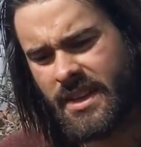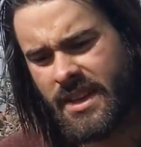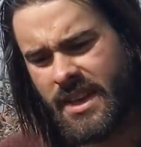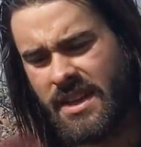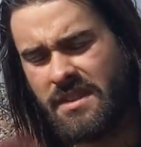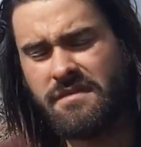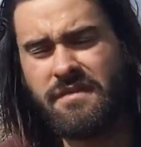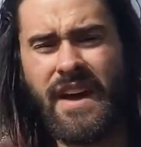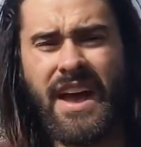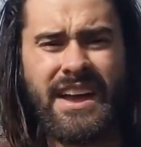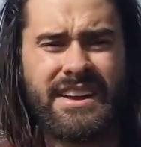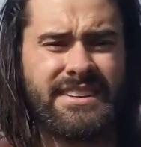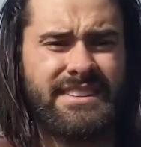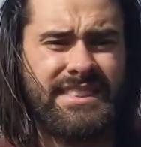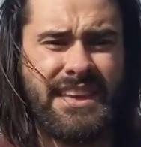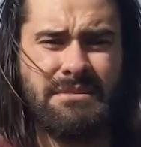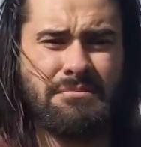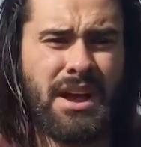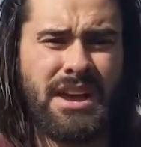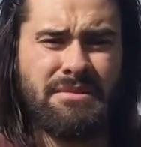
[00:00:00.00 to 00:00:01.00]
In fact,
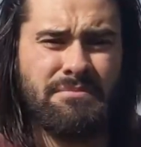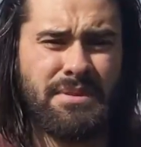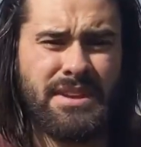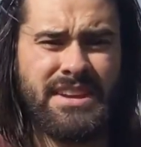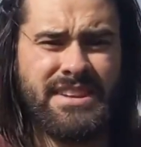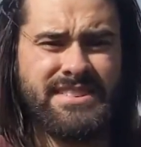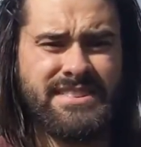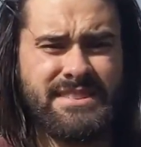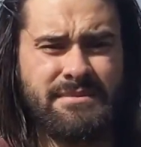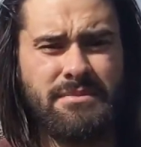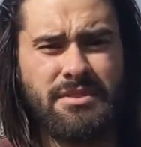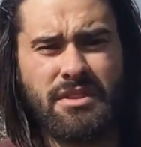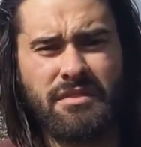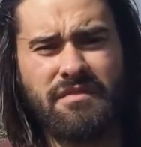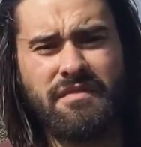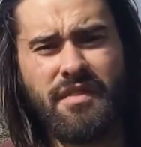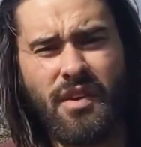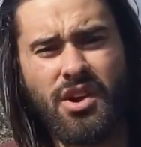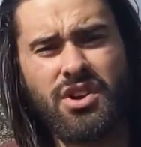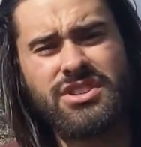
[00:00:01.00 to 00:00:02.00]
they might be some of the
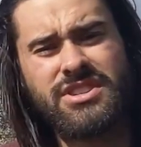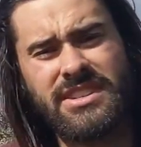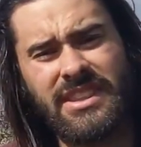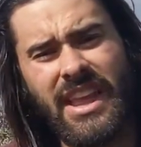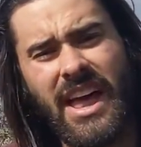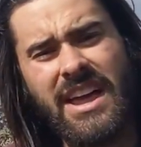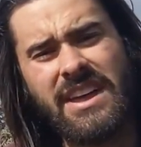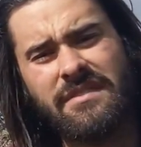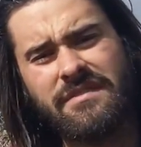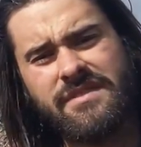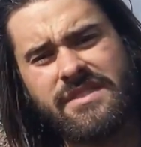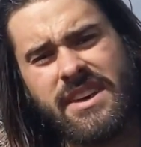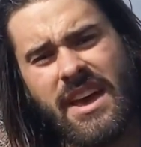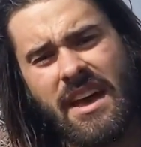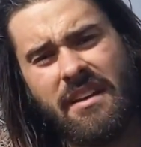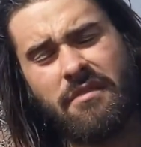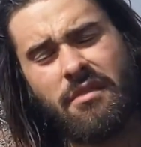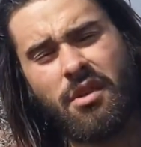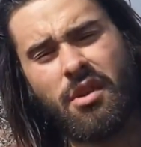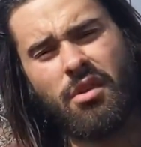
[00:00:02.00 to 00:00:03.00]
first life to
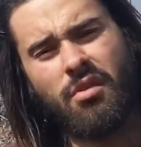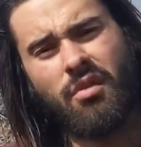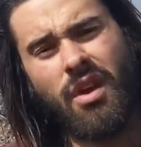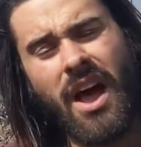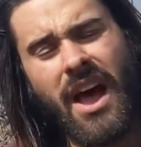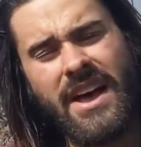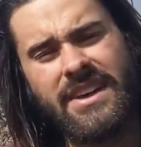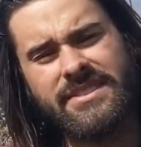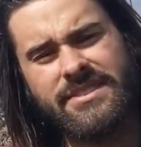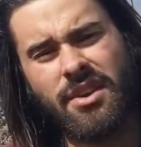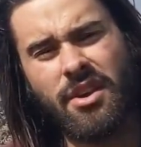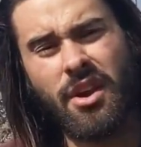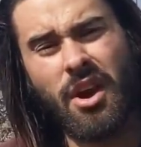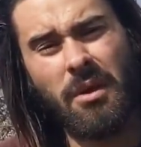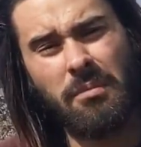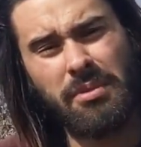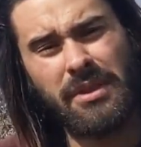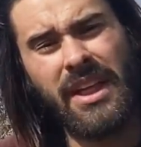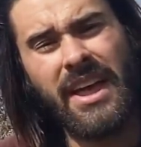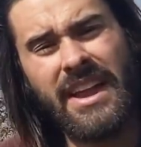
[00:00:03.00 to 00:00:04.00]
ever arise on
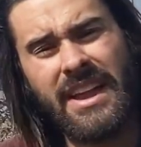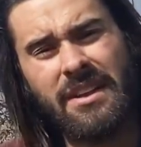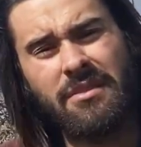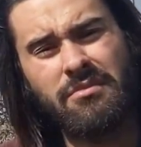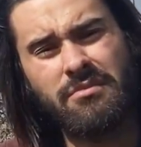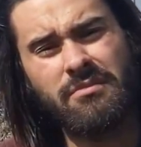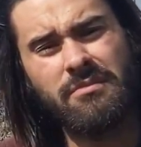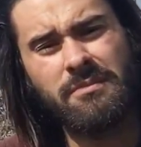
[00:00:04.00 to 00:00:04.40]
our planet,